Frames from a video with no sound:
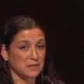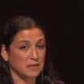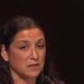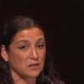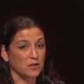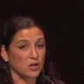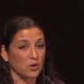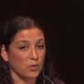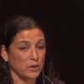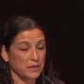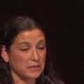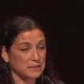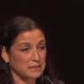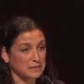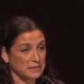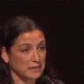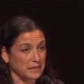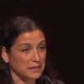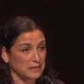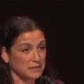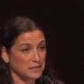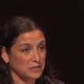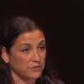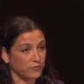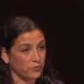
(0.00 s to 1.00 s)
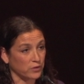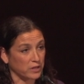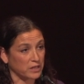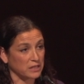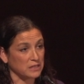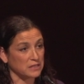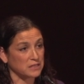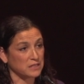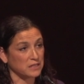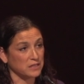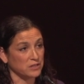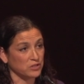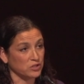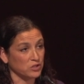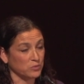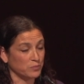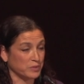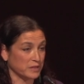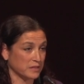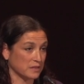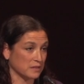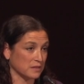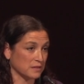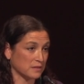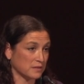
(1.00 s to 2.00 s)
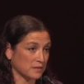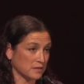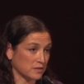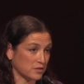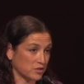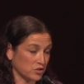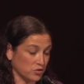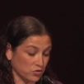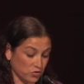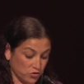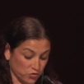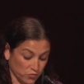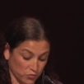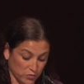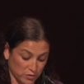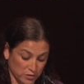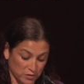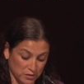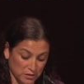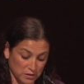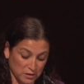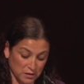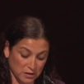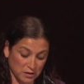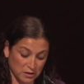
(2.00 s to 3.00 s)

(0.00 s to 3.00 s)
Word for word: could go extinct if we continue business as usual.